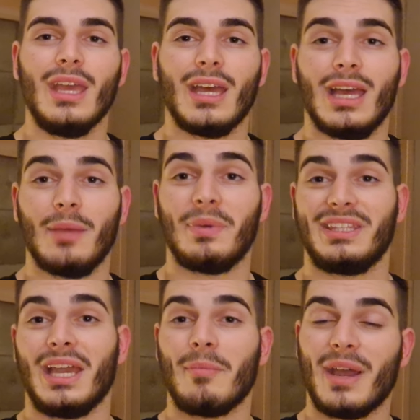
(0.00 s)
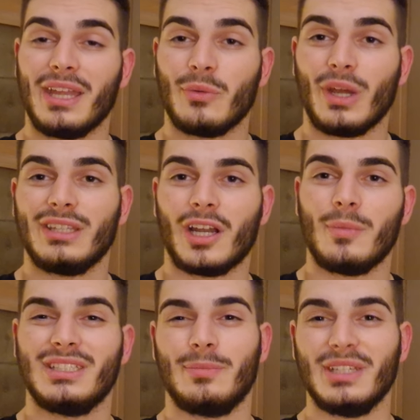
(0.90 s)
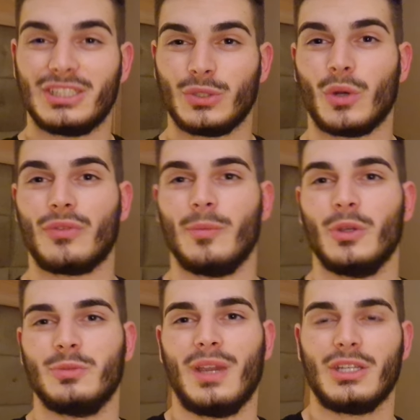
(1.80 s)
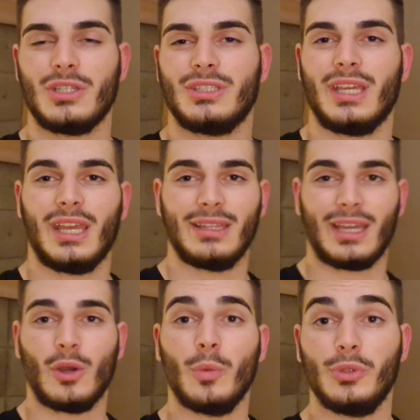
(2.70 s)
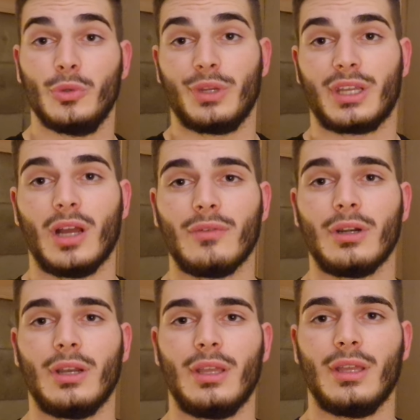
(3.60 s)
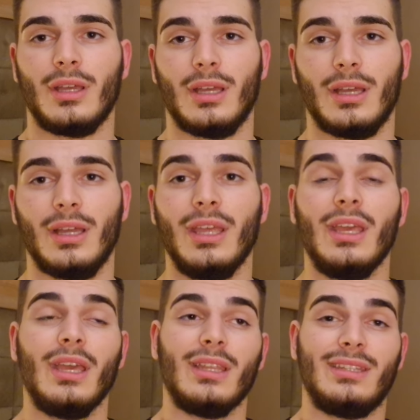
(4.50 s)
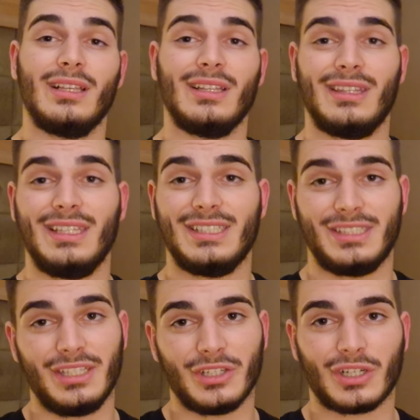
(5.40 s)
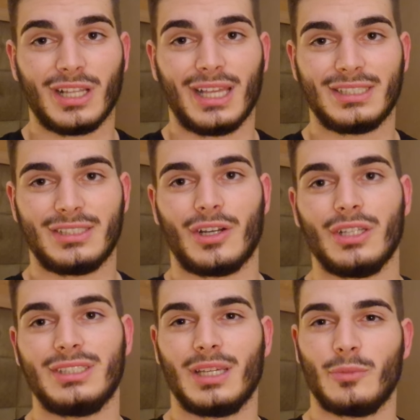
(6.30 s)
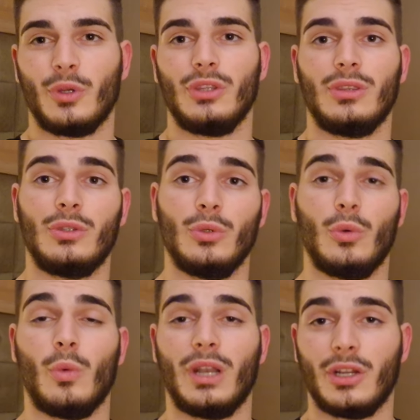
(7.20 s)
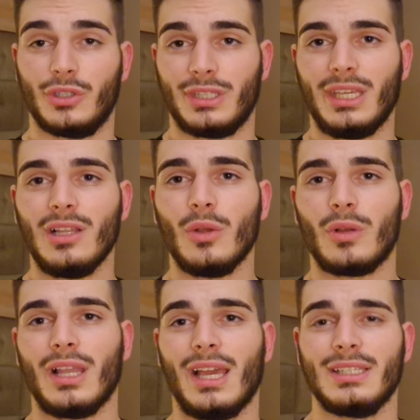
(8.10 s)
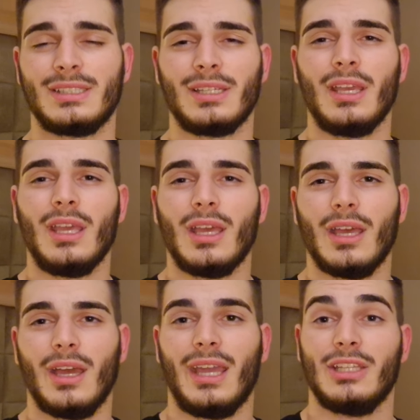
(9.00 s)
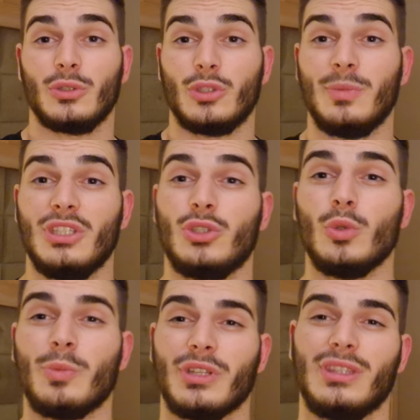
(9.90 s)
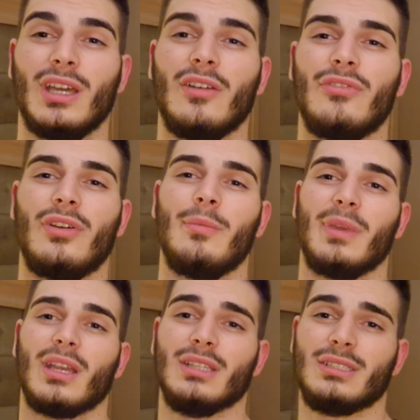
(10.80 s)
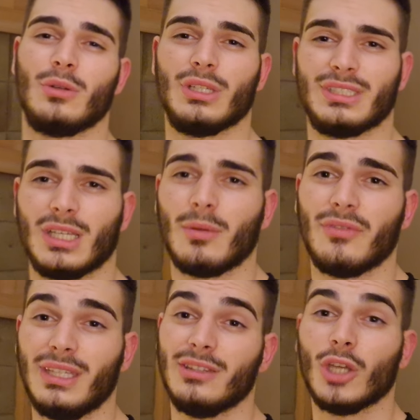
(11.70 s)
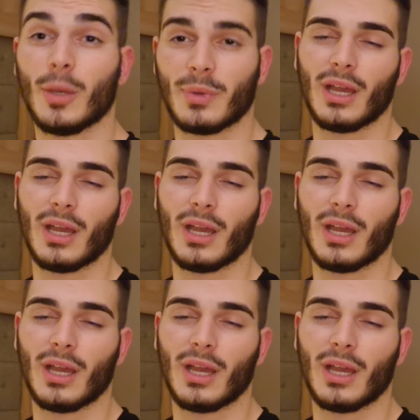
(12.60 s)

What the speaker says: but yeah, my right arm is a bit sore from those matches, and I hope to recover till the senior class starts. I'm going to 100 kilo class. And it's going to be super tough because some of the top